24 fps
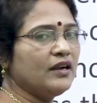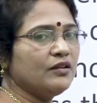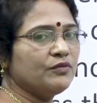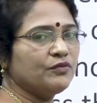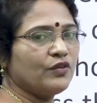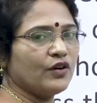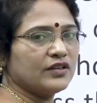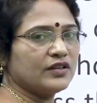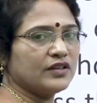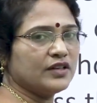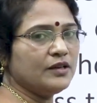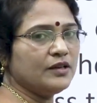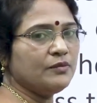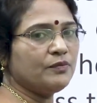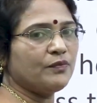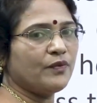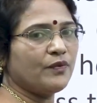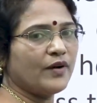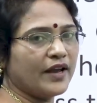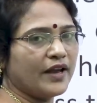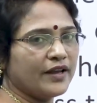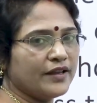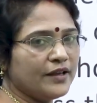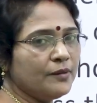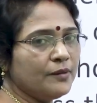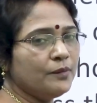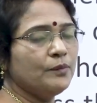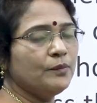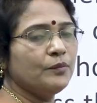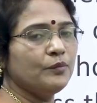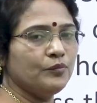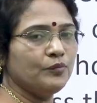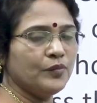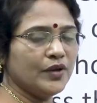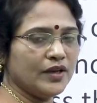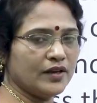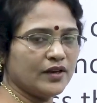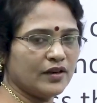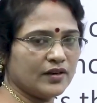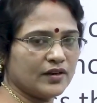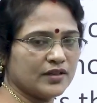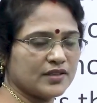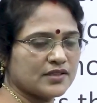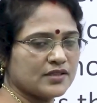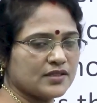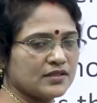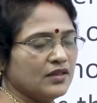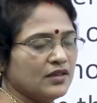45
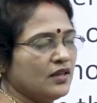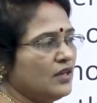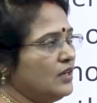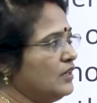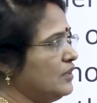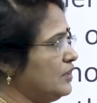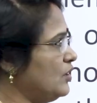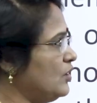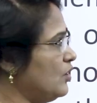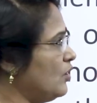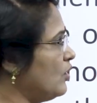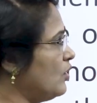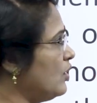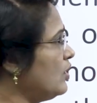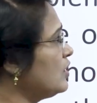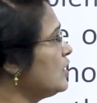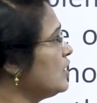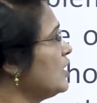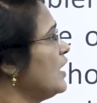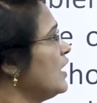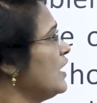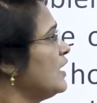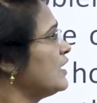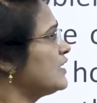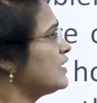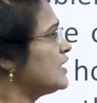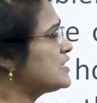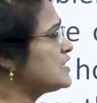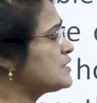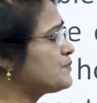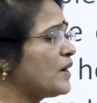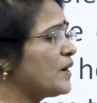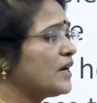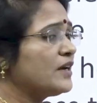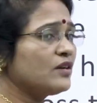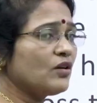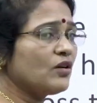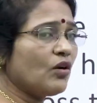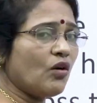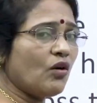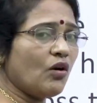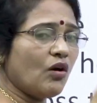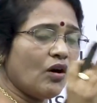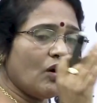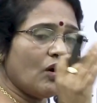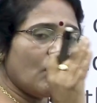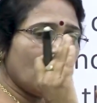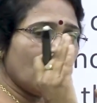minutes. Here, despite
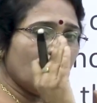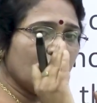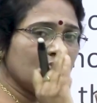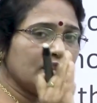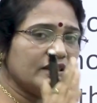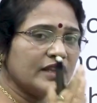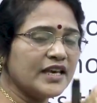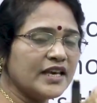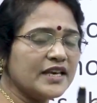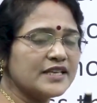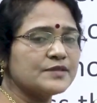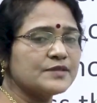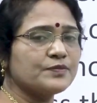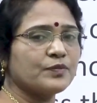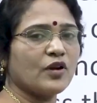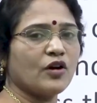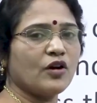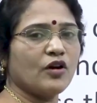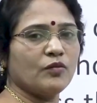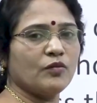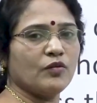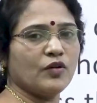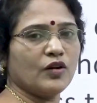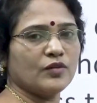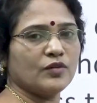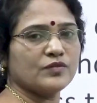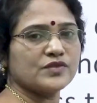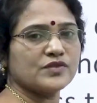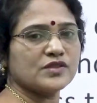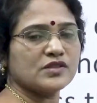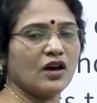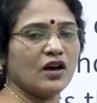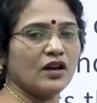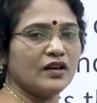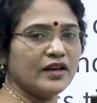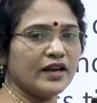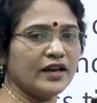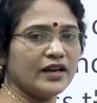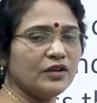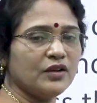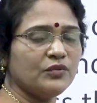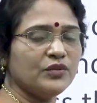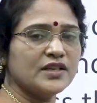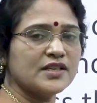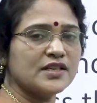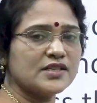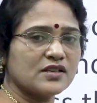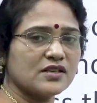all these problems, already
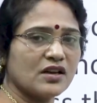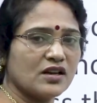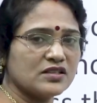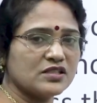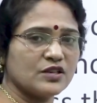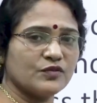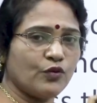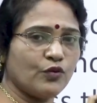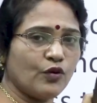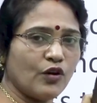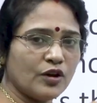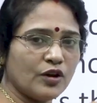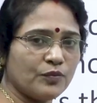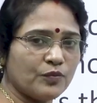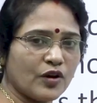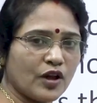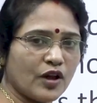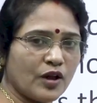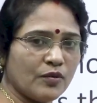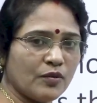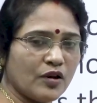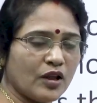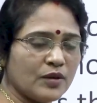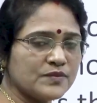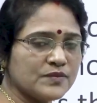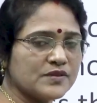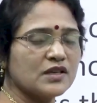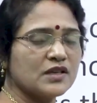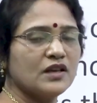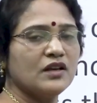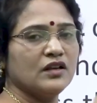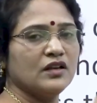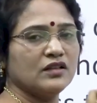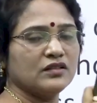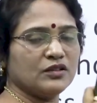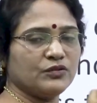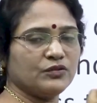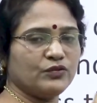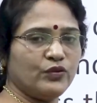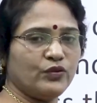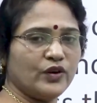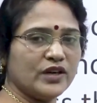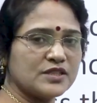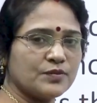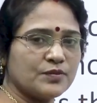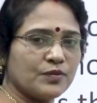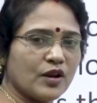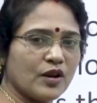we discussed 4 problems. The
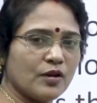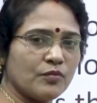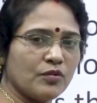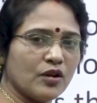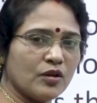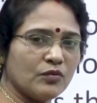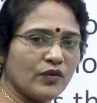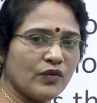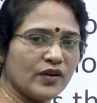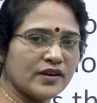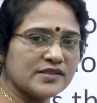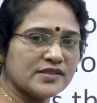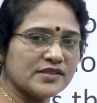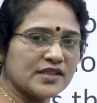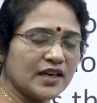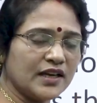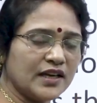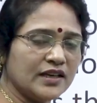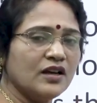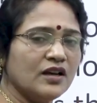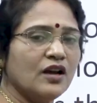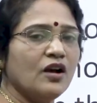first problem was that